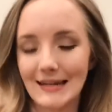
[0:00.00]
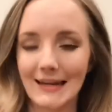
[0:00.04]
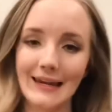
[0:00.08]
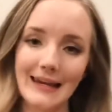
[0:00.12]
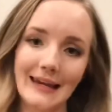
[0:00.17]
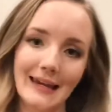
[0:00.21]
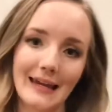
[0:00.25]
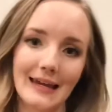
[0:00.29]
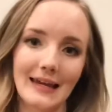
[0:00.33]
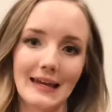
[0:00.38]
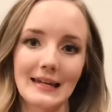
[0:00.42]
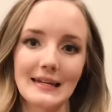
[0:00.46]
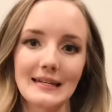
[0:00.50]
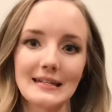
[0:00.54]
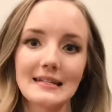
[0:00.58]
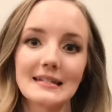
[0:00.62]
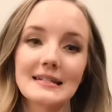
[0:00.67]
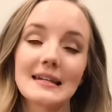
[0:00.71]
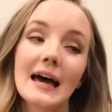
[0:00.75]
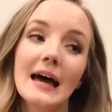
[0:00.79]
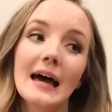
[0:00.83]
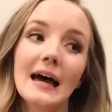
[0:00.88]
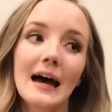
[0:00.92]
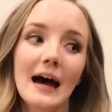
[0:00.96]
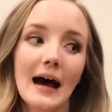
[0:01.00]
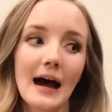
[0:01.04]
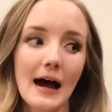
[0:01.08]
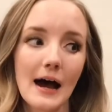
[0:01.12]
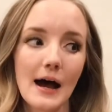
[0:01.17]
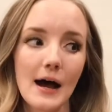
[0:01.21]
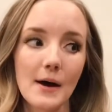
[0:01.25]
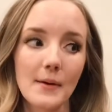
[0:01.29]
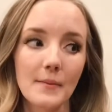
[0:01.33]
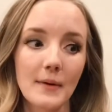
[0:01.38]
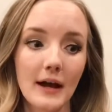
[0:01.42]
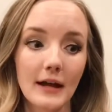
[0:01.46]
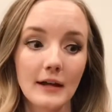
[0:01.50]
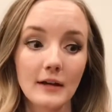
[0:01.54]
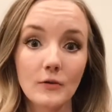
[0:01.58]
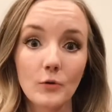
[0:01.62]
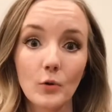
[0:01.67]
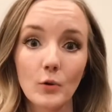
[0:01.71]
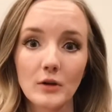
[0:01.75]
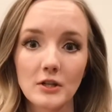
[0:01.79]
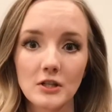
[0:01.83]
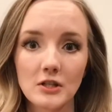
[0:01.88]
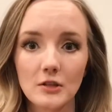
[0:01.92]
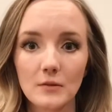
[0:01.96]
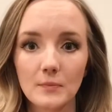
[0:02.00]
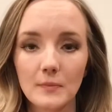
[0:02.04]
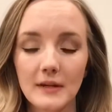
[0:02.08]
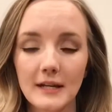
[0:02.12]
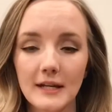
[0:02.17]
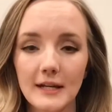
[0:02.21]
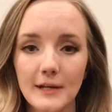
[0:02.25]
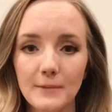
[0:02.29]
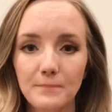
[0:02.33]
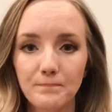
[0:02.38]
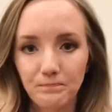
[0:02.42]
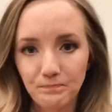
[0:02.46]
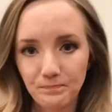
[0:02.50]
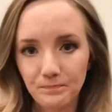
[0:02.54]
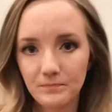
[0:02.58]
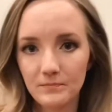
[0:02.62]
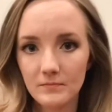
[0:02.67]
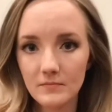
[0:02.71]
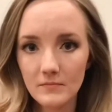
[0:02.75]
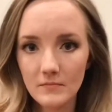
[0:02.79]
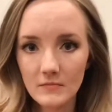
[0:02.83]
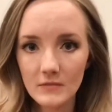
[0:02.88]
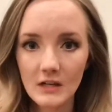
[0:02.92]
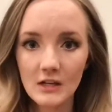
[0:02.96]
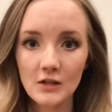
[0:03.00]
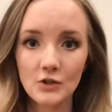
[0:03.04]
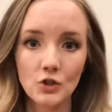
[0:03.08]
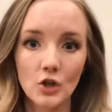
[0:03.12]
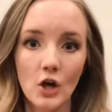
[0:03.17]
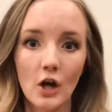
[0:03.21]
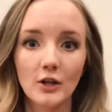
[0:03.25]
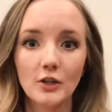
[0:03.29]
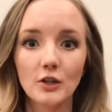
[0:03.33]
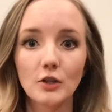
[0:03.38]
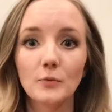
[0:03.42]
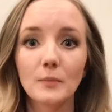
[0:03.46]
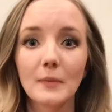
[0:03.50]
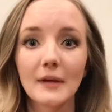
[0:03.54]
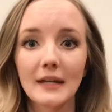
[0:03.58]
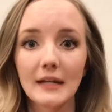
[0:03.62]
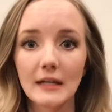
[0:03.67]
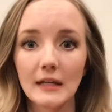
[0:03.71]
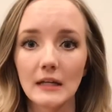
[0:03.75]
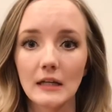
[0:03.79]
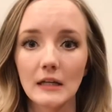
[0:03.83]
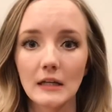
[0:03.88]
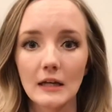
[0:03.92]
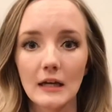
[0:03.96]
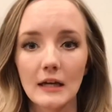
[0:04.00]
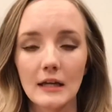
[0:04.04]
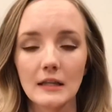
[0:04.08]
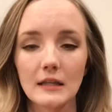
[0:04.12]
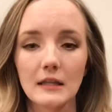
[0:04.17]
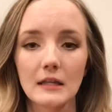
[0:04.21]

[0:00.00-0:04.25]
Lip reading: and I'm going to be documenting